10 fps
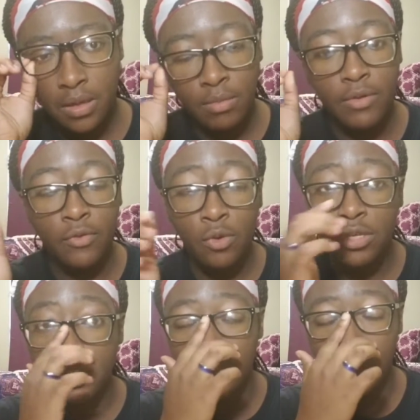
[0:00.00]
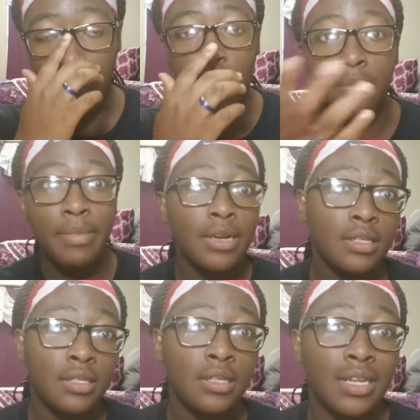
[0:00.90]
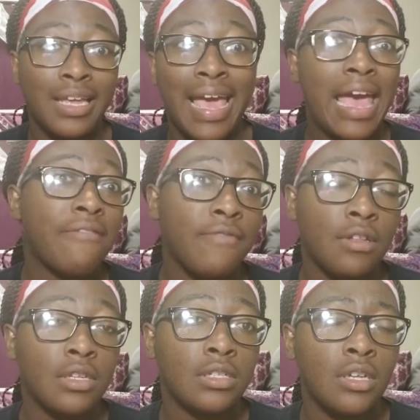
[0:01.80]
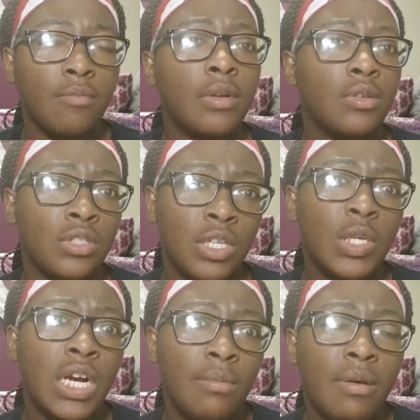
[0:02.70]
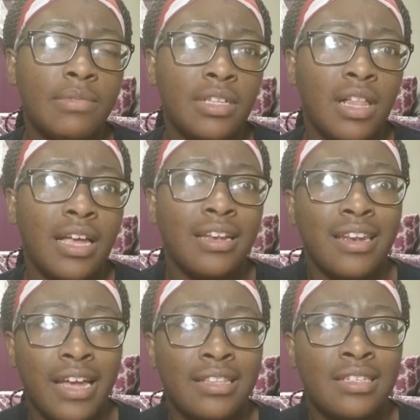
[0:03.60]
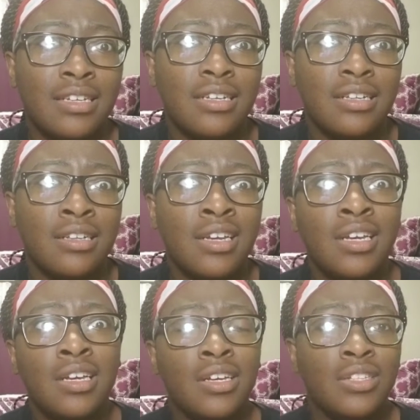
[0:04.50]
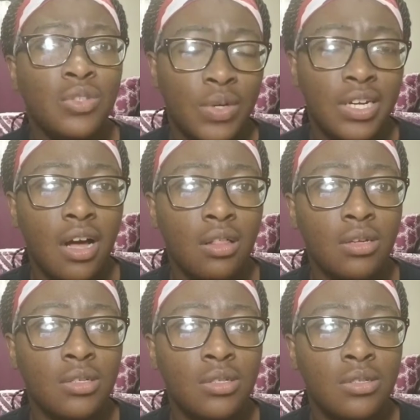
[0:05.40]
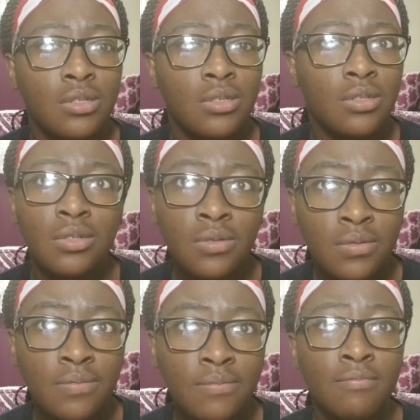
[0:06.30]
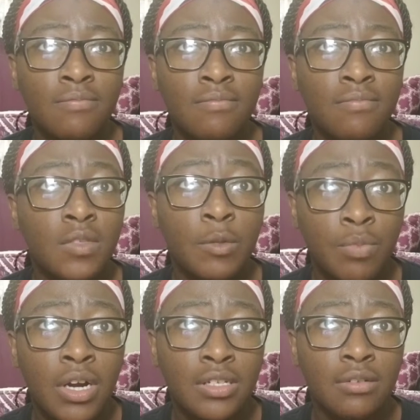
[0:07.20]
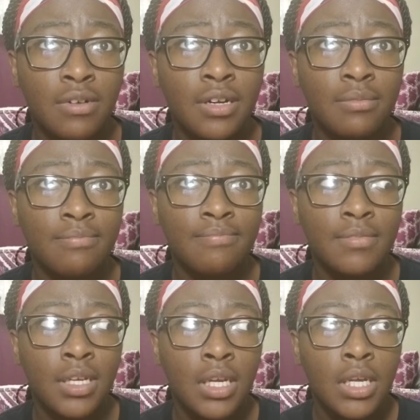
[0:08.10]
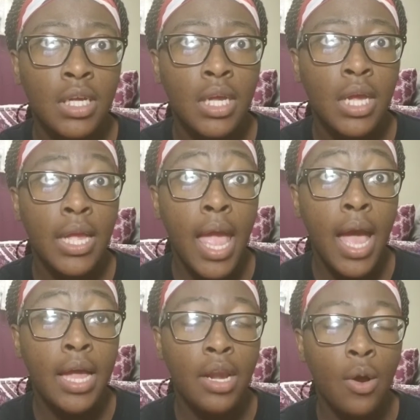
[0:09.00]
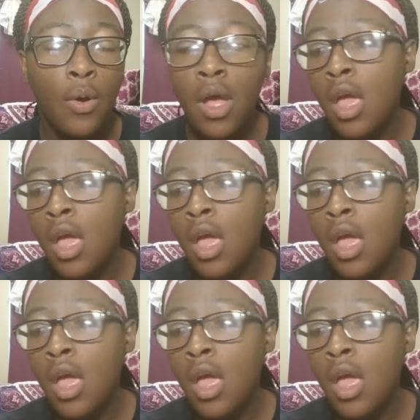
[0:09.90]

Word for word: I mean, of course, still the medicine like Advil and stuff, but it'll still come up to like 19 twenty dollars. Surprising, right? Yeah, I know.